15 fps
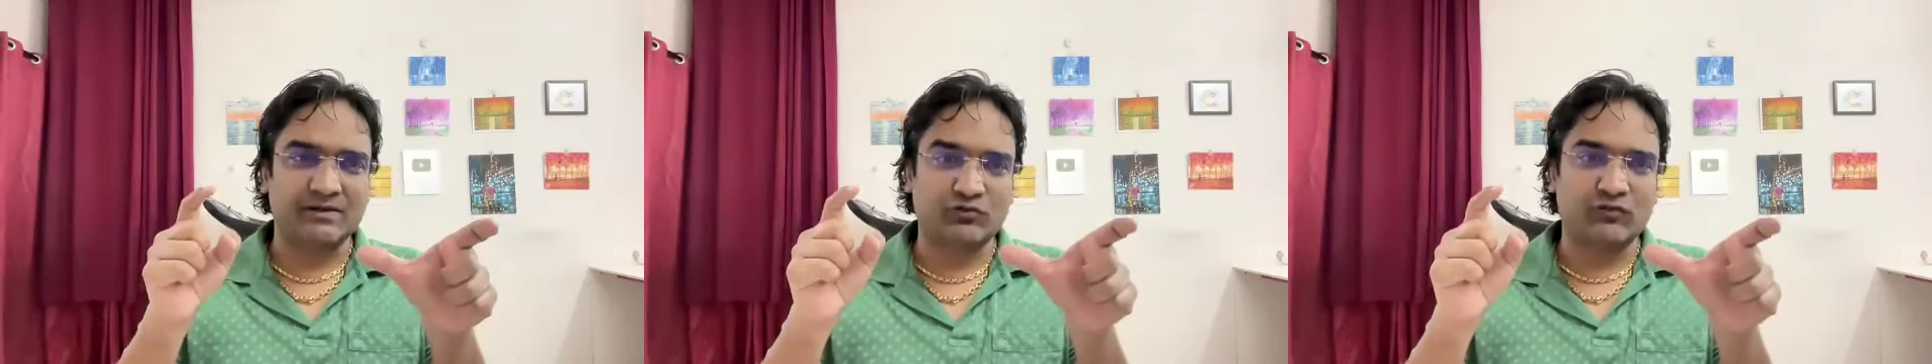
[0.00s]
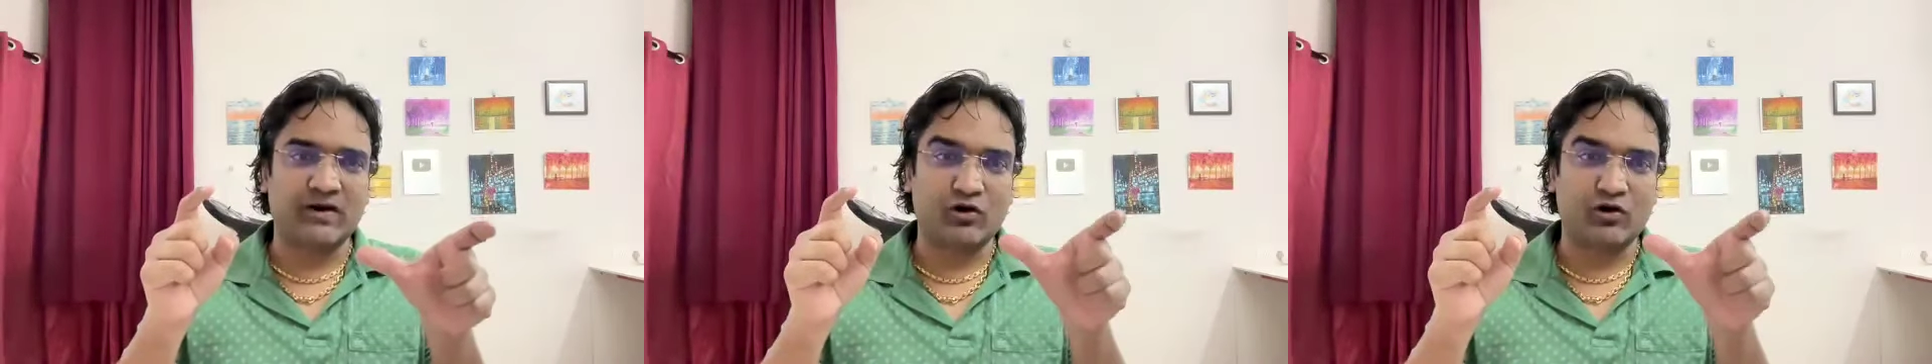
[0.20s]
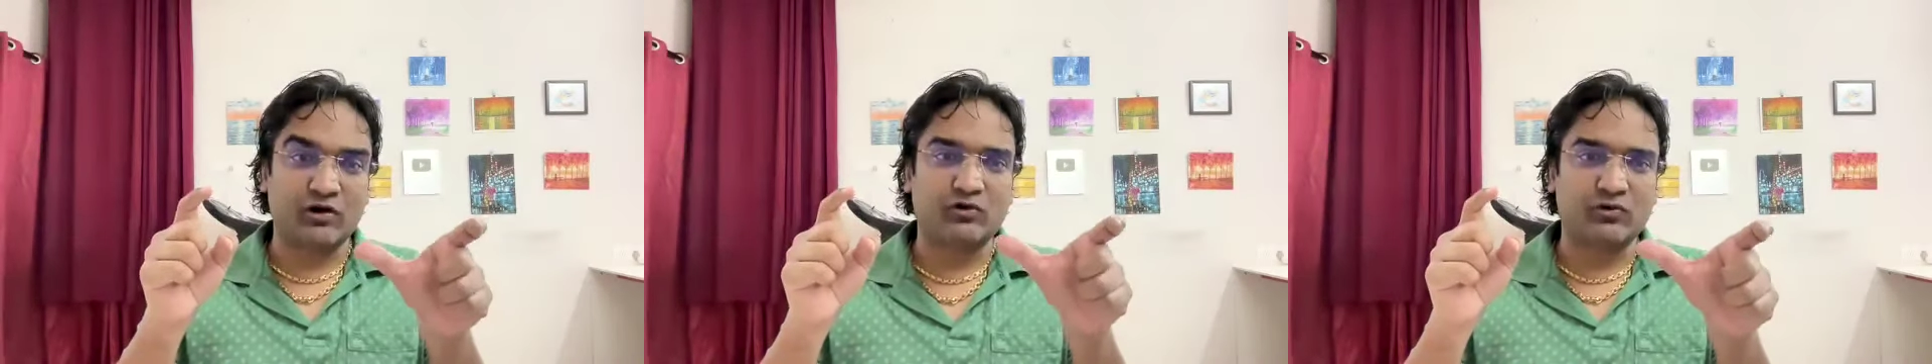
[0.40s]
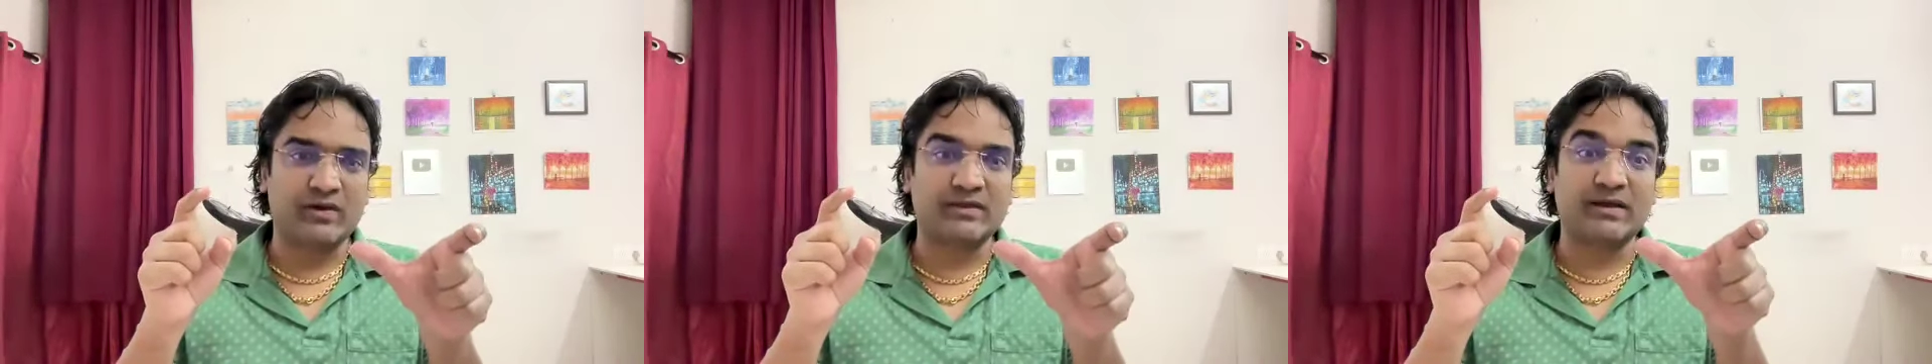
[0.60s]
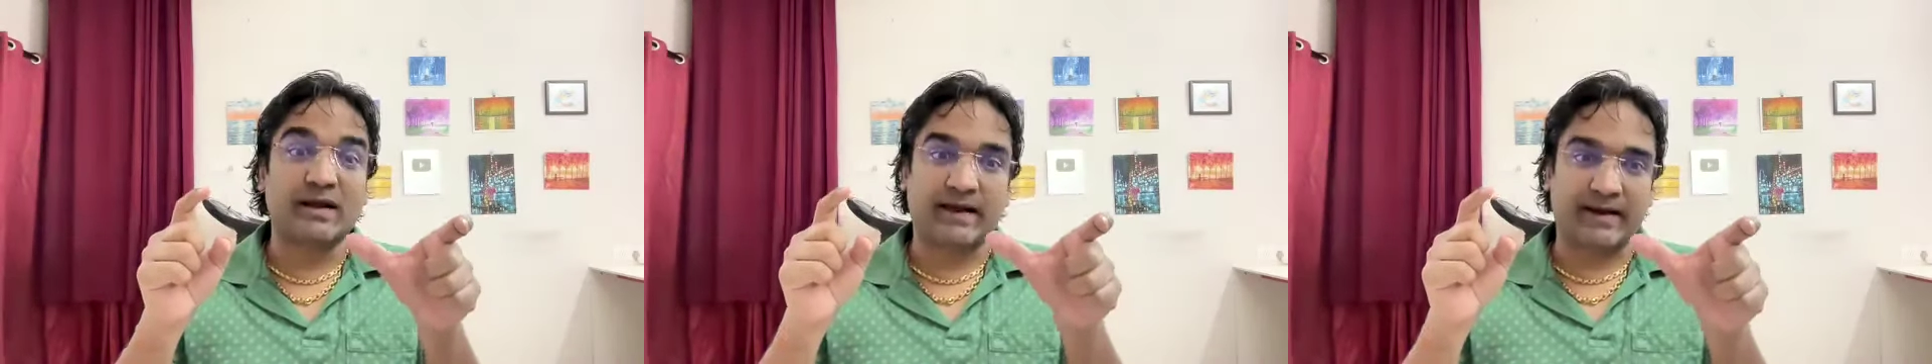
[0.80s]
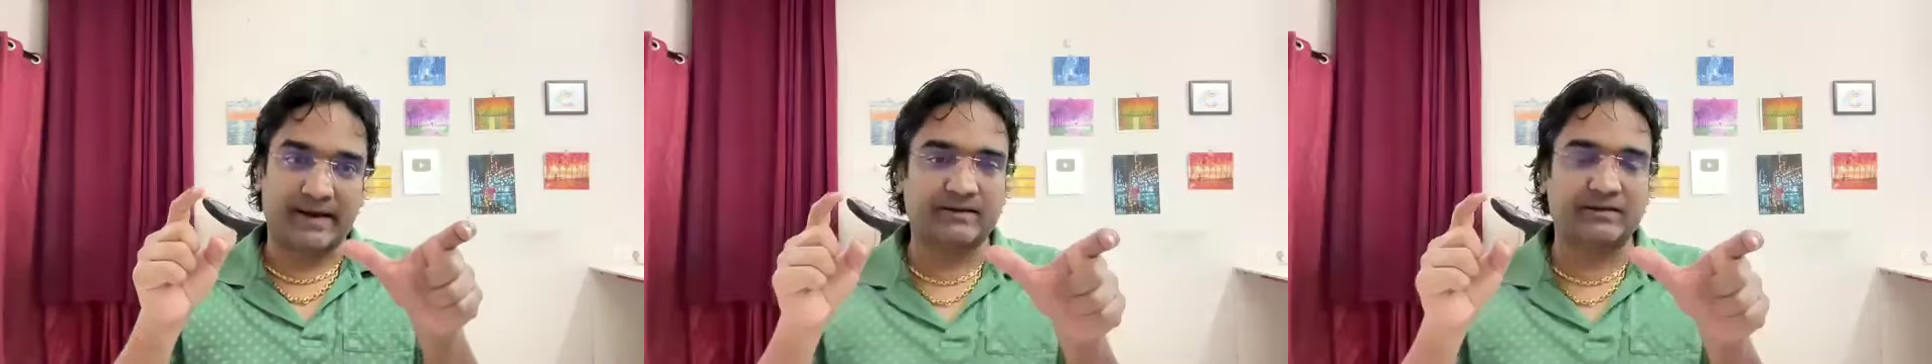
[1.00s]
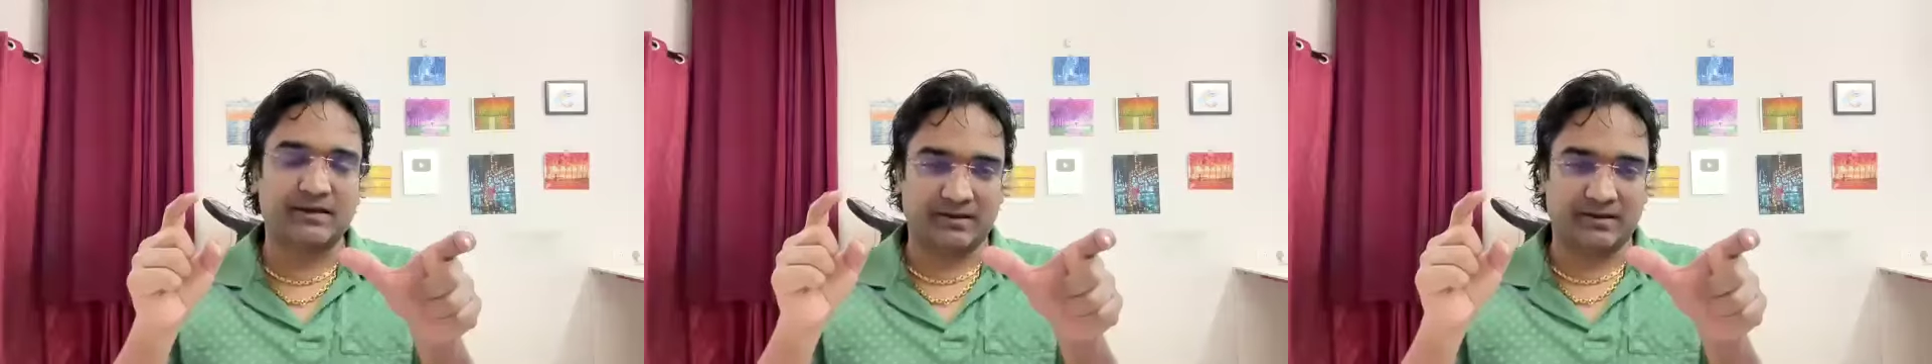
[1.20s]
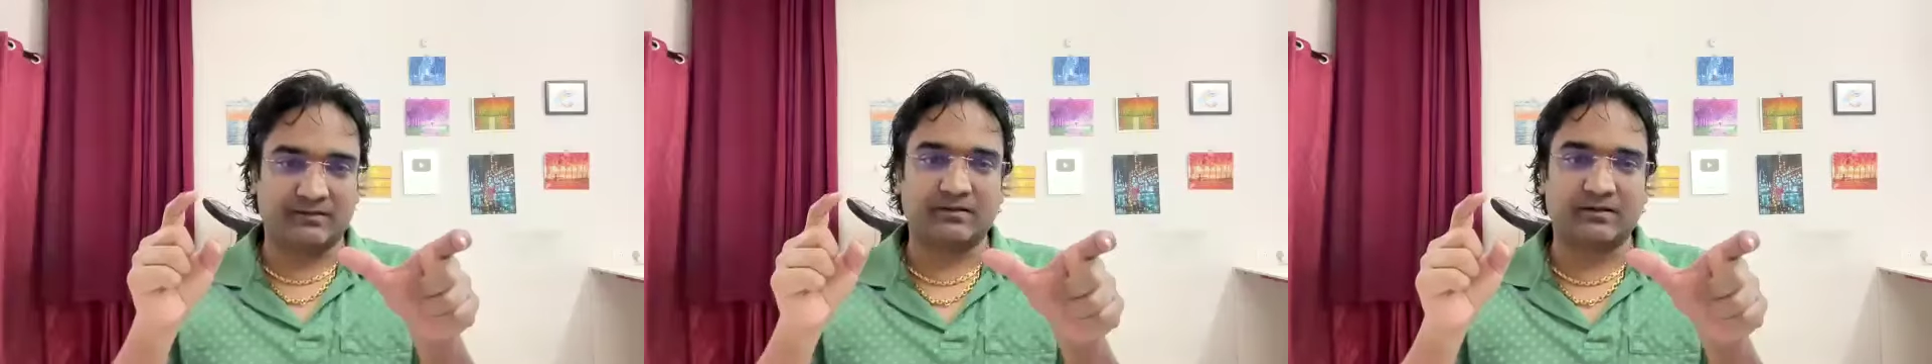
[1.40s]
you were not doing the correct
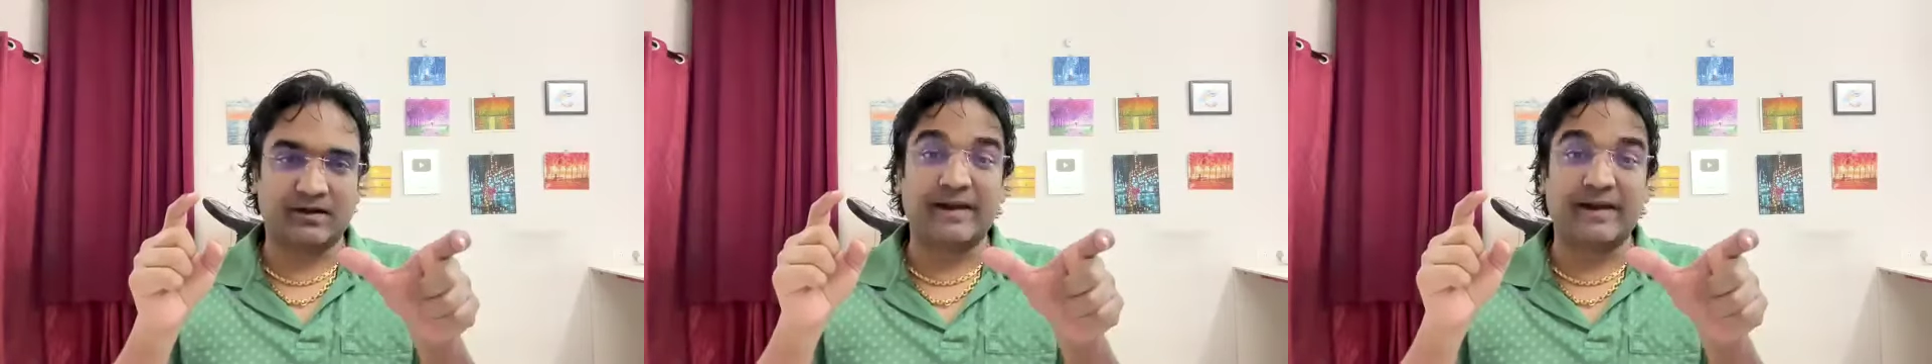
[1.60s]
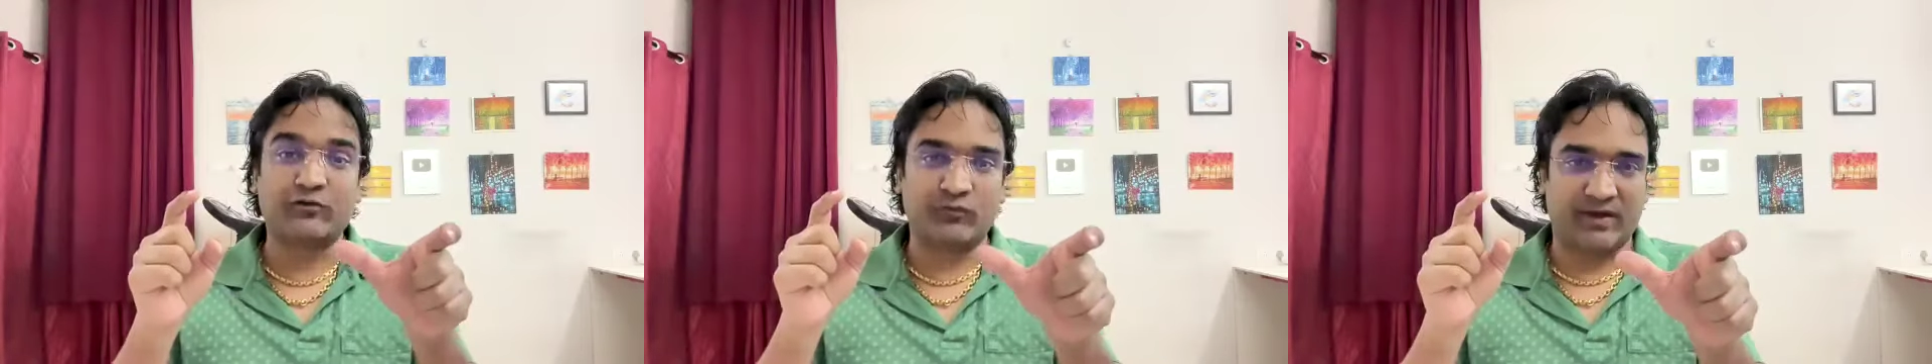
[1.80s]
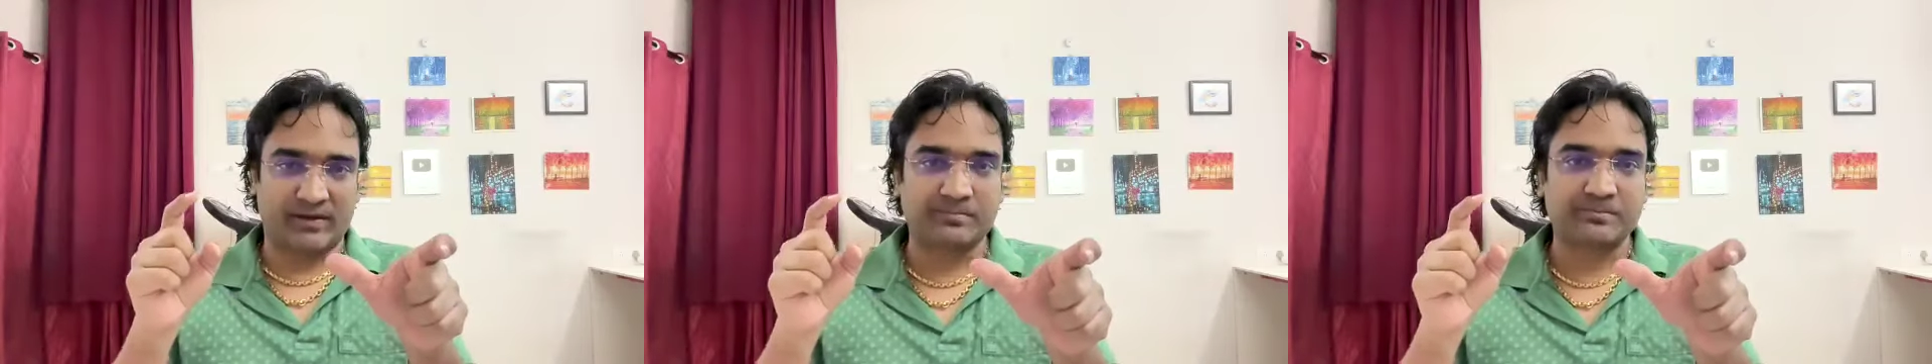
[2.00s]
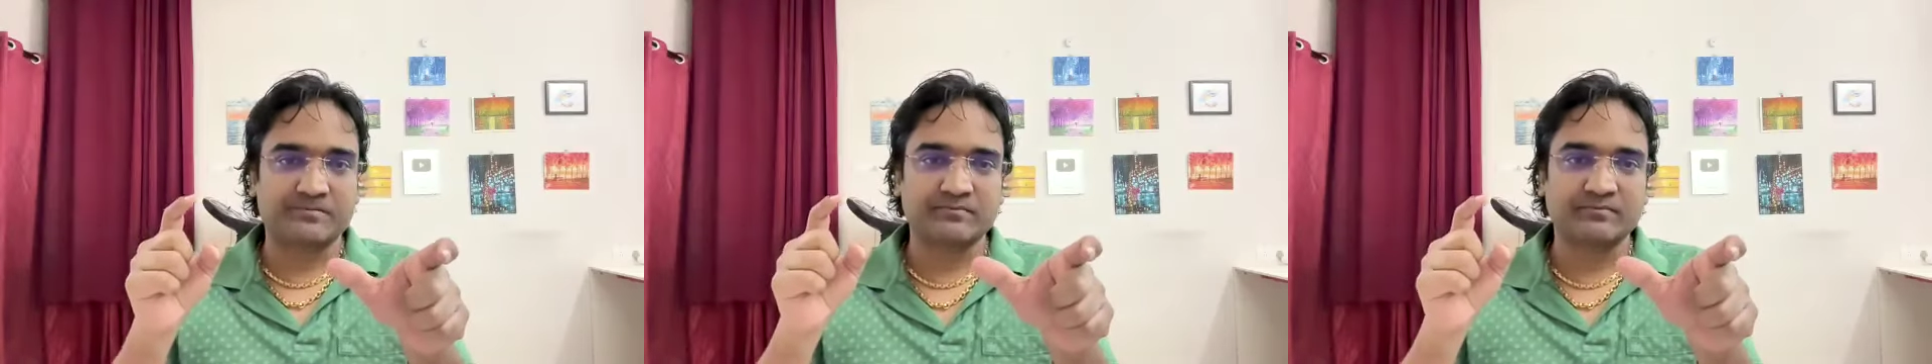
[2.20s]
thing, correct way.